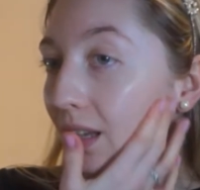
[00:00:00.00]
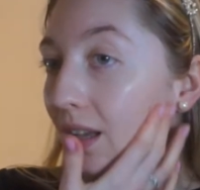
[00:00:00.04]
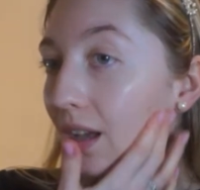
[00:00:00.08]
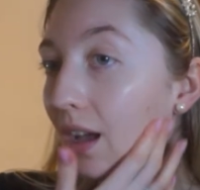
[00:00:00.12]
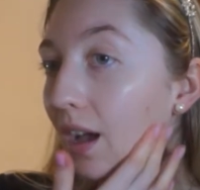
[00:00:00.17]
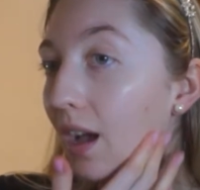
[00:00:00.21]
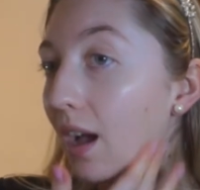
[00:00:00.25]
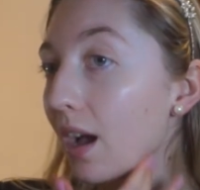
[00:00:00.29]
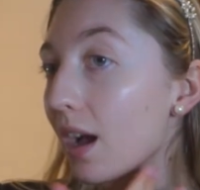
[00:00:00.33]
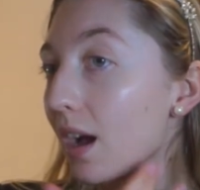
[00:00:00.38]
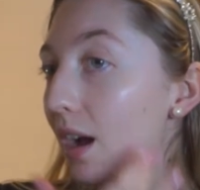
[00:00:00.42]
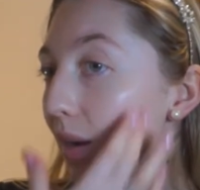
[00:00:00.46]

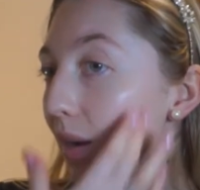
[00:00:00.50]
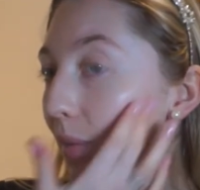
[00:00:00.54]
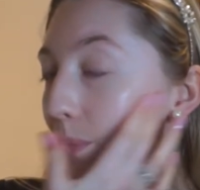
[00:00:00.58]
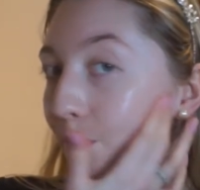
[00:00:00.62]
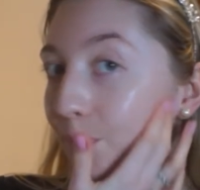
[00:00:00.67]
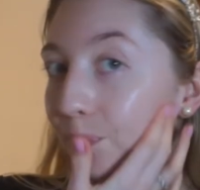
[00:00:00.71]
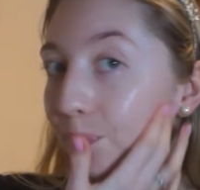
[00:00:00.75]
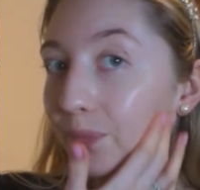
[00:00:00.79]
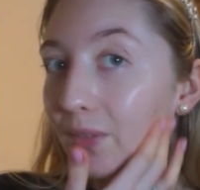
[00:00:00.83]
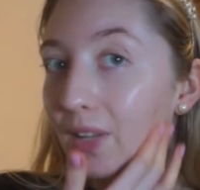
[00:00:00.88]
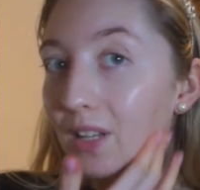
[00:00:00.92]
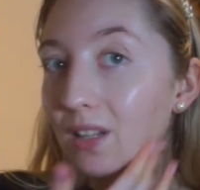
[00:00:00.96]

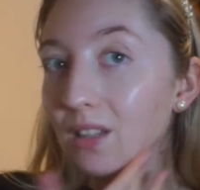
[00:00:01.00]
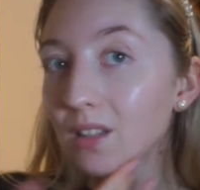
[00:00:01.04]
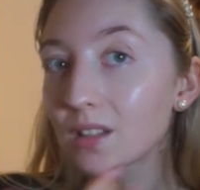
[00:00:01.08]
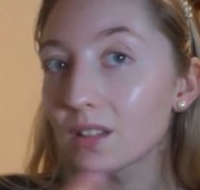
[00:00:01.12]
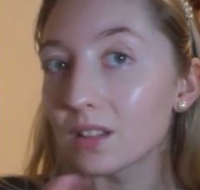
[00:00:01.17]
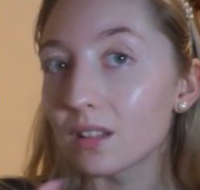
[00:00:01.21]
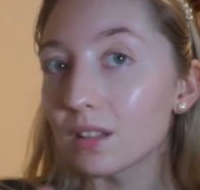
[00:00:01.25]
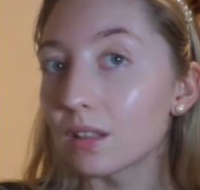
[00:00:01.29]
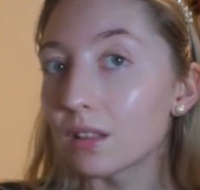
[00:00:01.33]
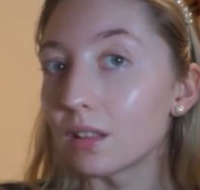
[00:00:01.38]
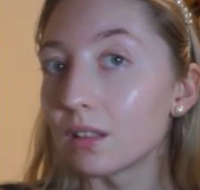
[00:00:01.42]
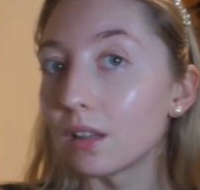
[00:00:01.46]
It
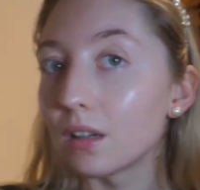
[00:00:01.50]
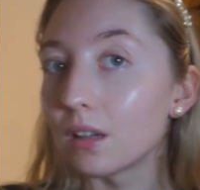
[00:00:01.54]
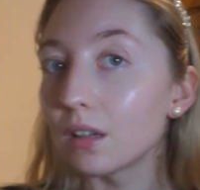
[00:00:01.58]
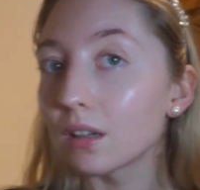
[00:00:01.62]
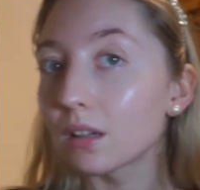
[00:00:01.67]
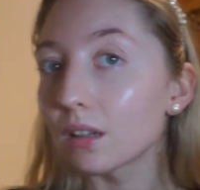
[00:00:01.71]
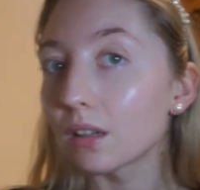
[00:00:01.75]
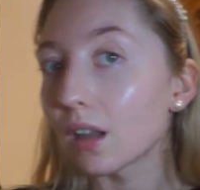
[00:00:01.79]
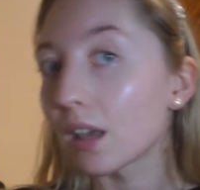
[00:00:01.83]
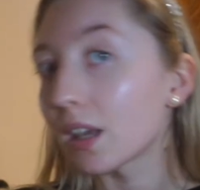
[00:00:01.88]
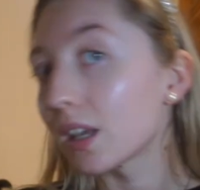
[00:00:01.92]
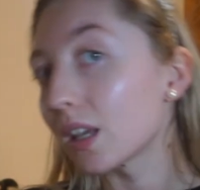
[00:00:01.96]
doesn't look
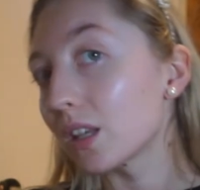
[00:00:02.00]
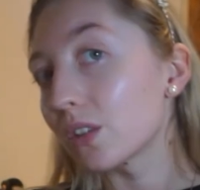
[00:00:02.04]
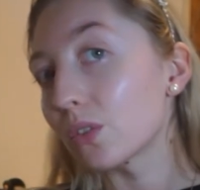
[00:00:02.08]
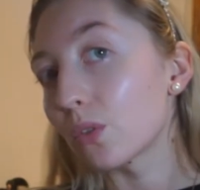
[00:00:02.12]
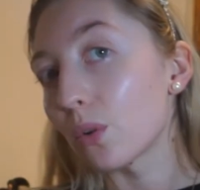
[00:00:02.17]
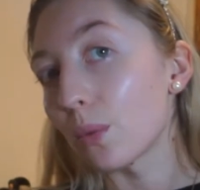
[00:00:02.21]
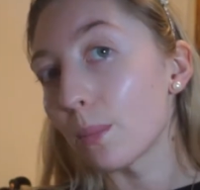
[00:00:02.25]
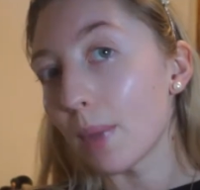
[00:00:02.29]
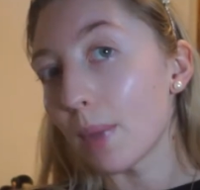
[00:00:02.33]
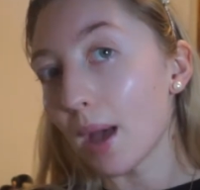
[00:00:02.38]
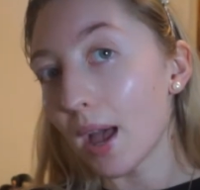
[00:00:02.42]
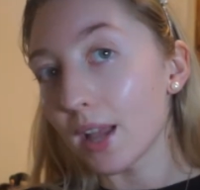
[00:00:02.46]
like it's gone
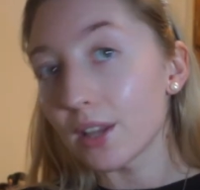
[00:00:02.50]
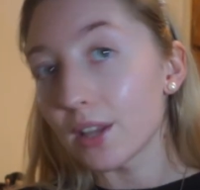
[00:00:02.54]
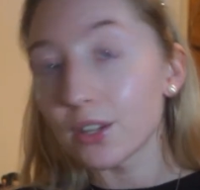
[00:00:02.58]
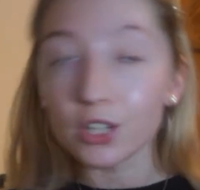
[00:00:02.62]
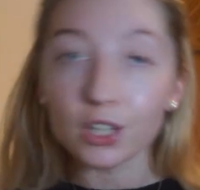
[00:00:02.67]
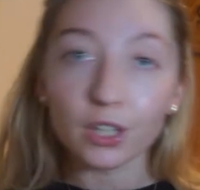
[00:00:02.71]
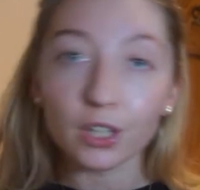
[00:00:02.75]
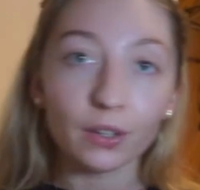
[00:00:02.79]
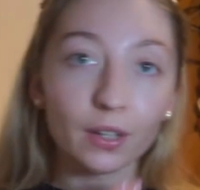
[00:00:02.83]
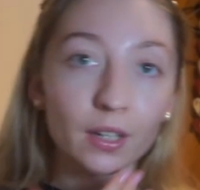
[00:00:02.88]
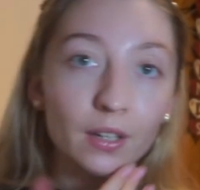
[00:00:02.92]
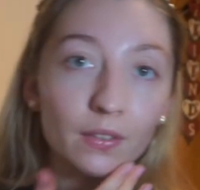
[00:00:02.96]
patchy or
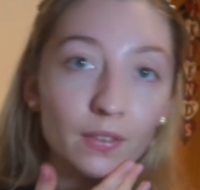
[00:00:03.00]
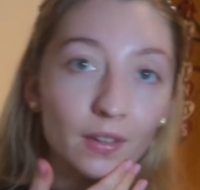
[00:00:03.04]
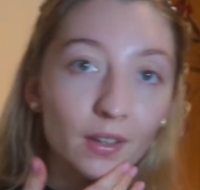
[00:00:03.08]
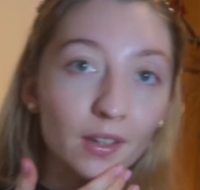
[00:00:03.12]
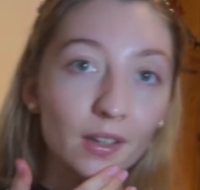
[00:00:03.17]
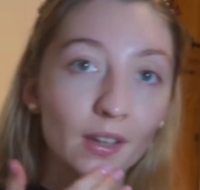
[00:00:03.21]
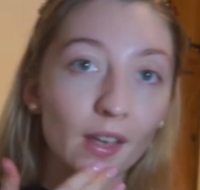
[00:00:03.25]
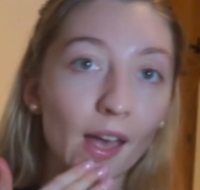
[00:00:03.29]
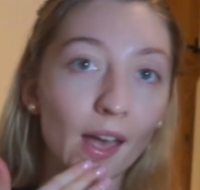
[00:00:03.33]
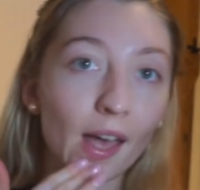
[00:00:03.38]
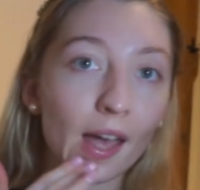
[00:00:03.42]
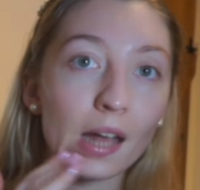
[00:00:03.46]
anything
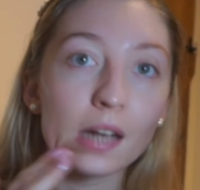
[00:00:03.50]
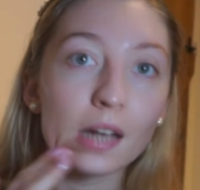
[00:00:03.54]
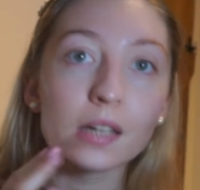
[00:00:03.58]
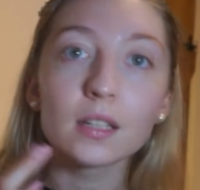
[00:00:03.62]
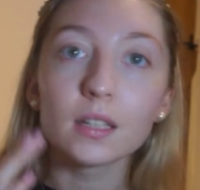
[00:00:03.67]
yet.